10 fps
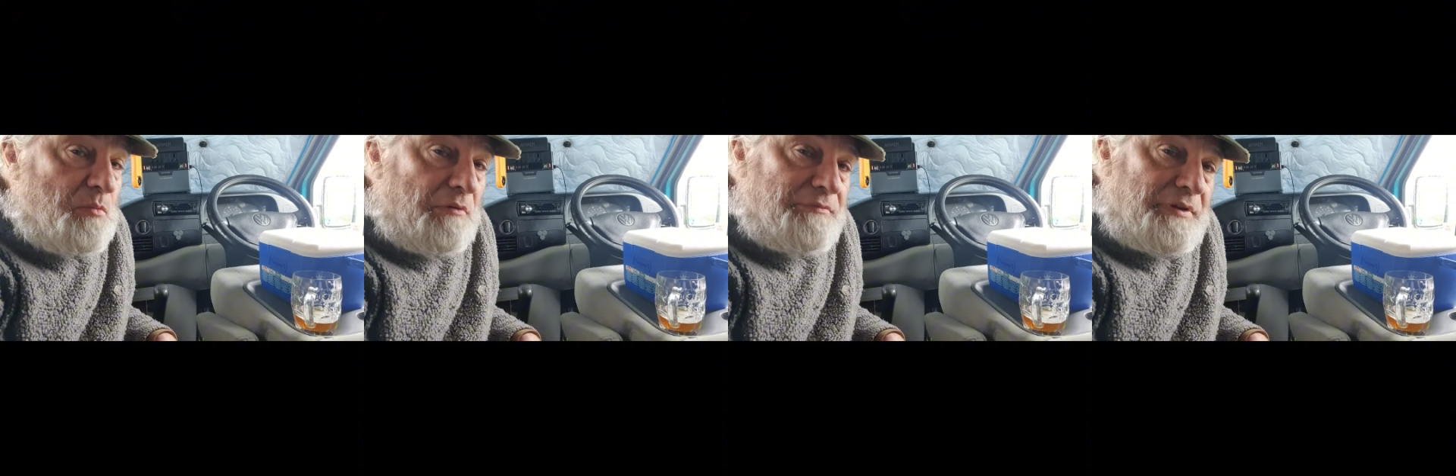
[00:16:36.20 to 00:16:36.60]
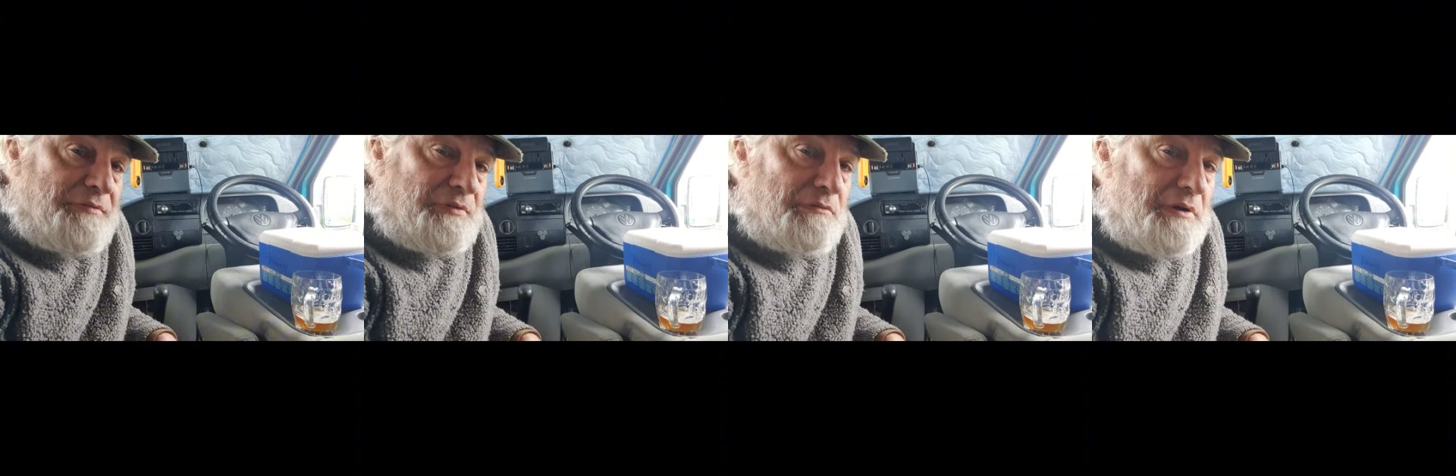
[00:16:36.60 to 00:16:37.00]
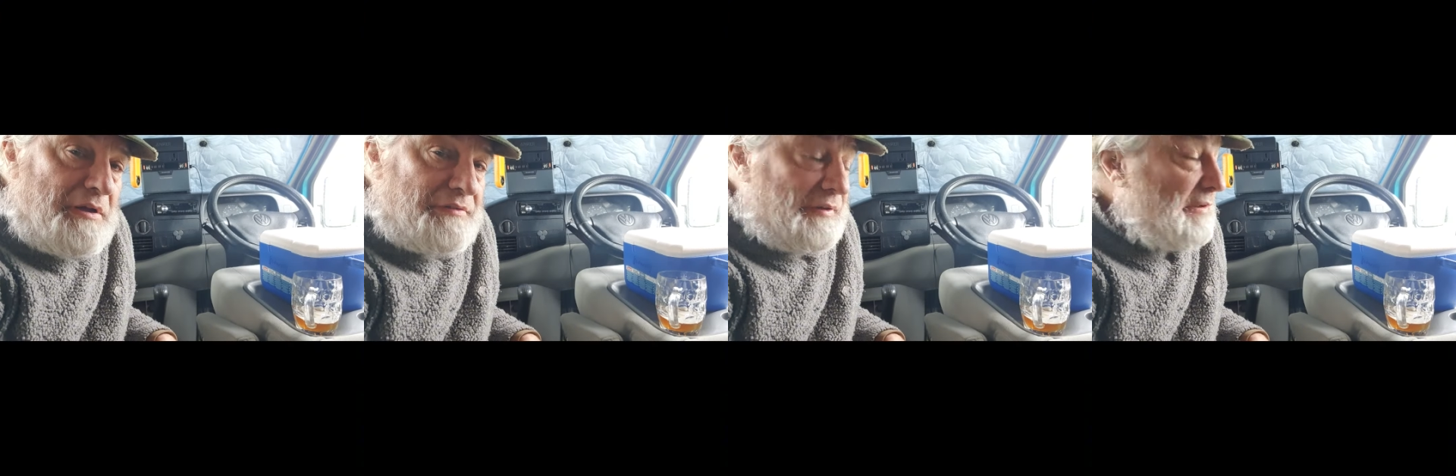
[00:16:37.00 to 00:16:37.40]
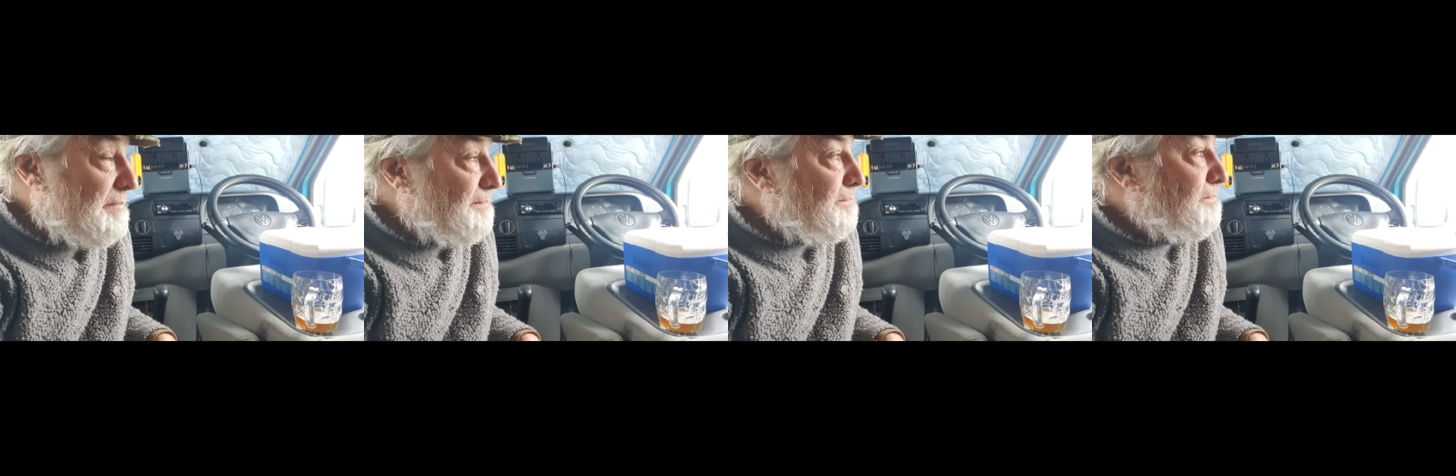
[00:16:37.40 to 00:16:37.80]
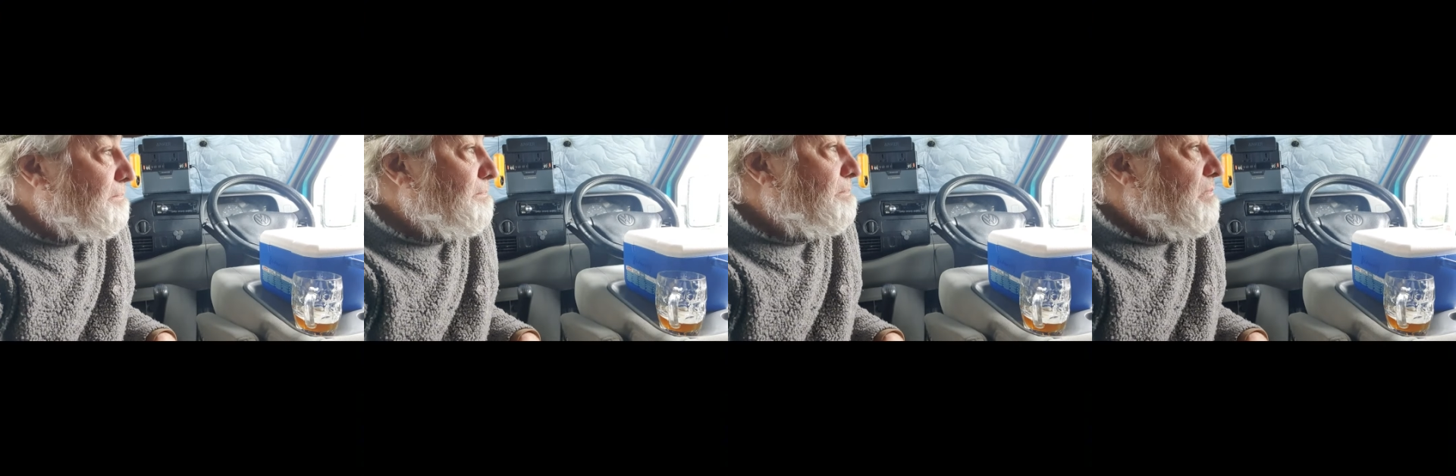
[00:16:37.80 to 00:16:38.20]
one thing for it, I think,
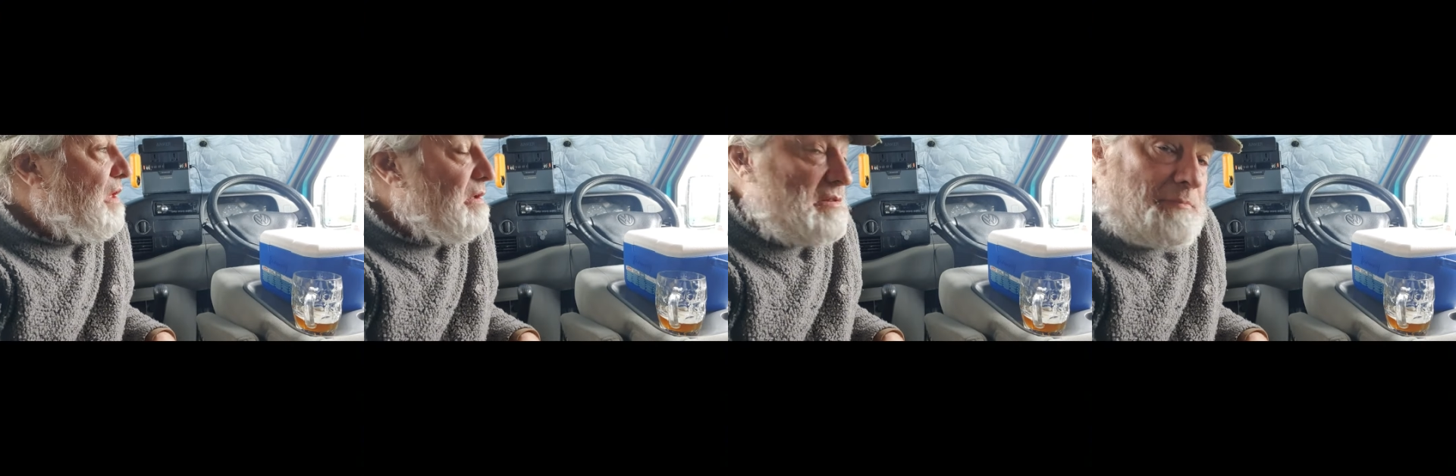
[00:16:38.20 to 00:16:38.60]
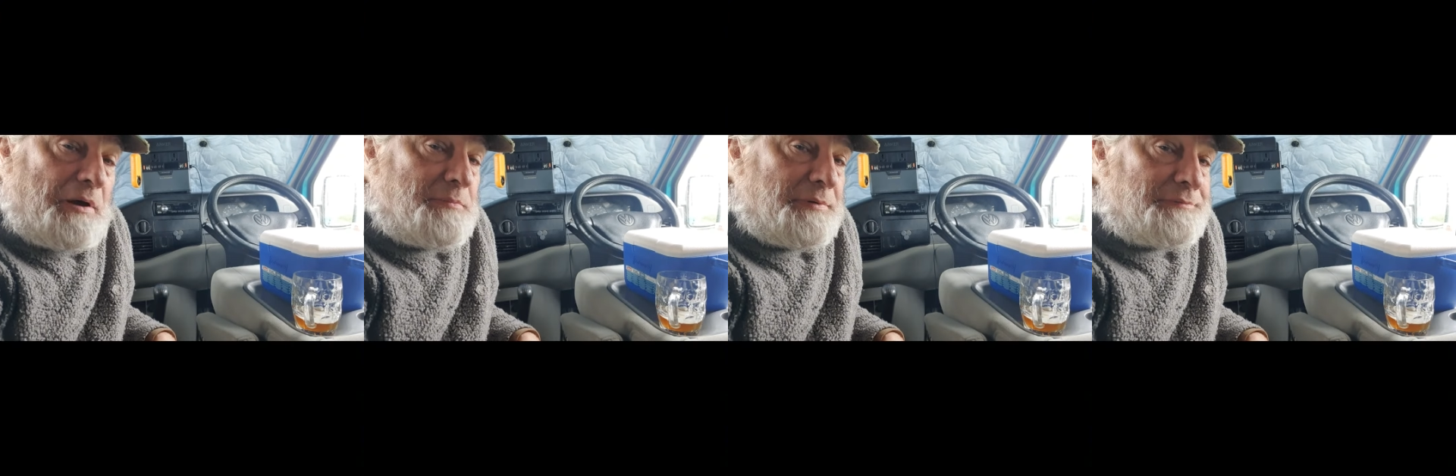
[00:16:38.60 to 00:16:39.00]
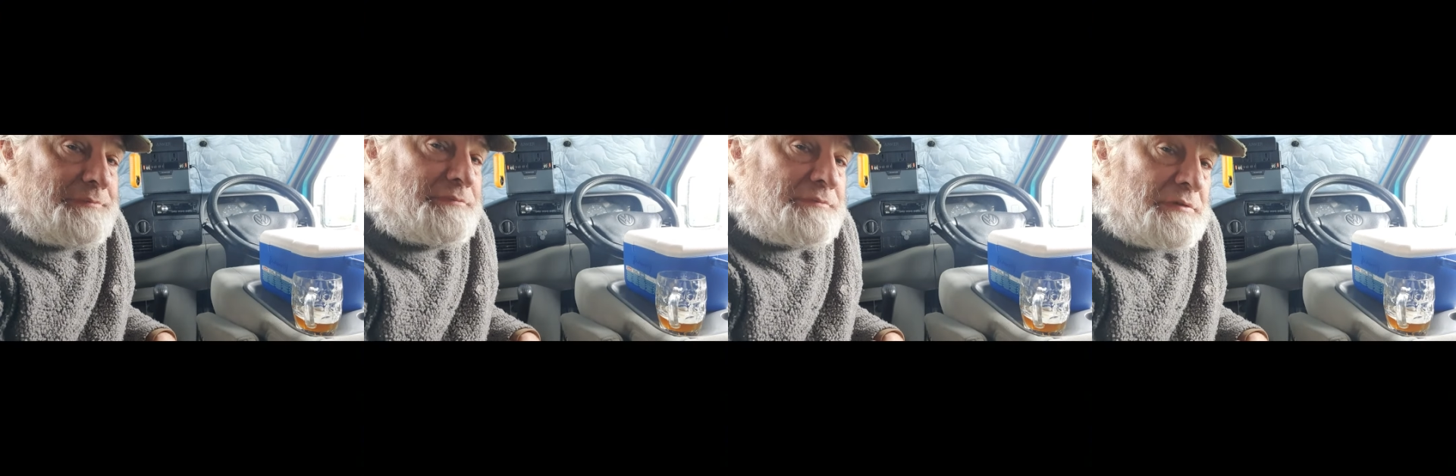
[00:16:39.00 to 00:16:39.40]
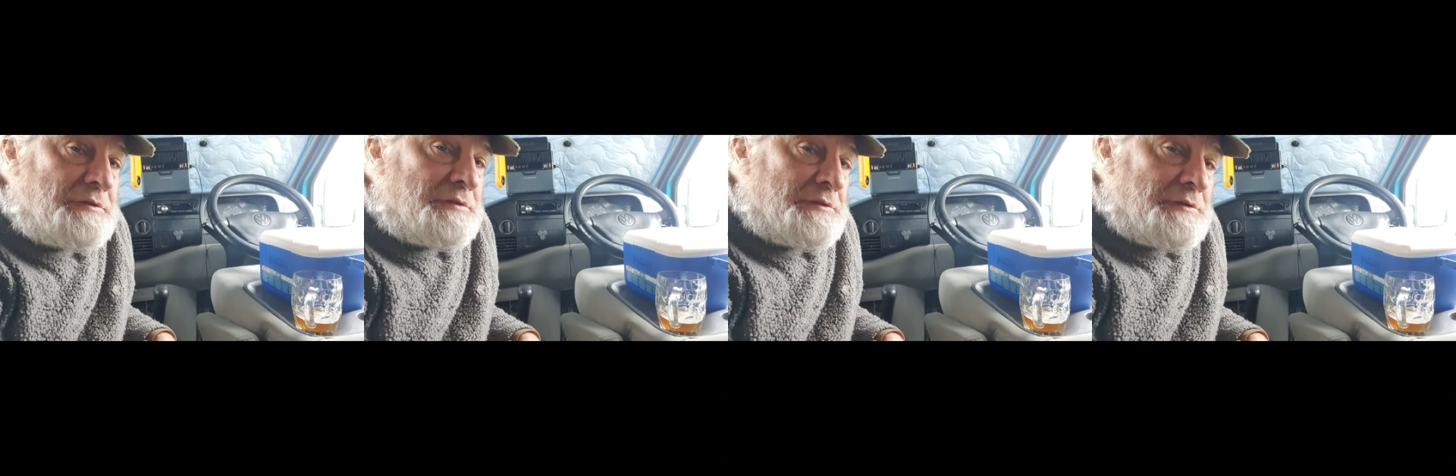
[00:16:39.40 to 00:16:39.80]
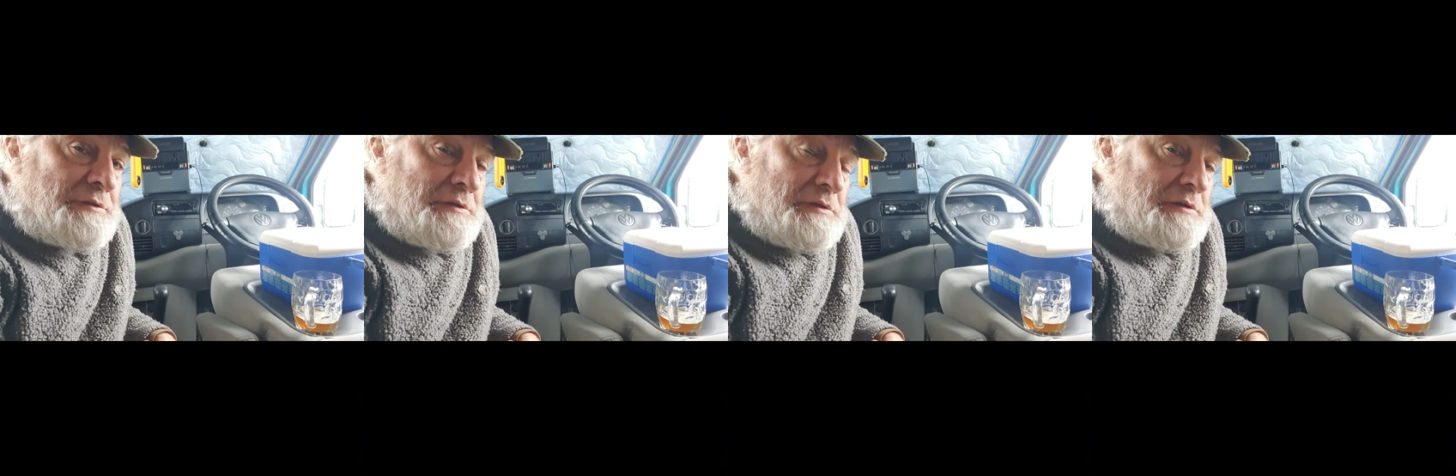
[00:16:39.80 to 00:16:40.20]
at the moment.
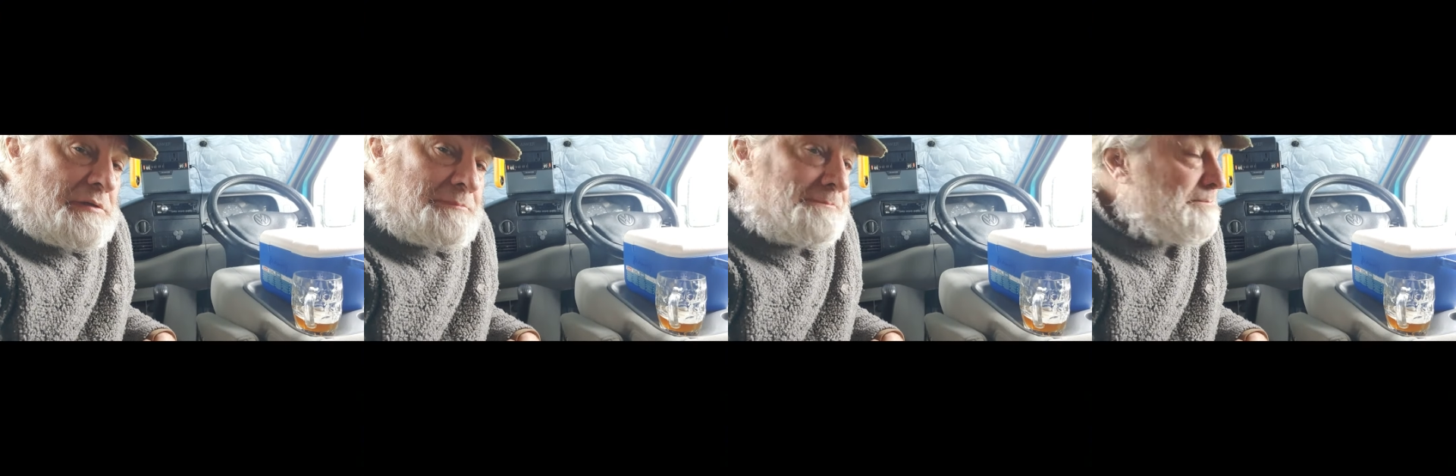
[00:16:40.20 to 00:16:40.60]
I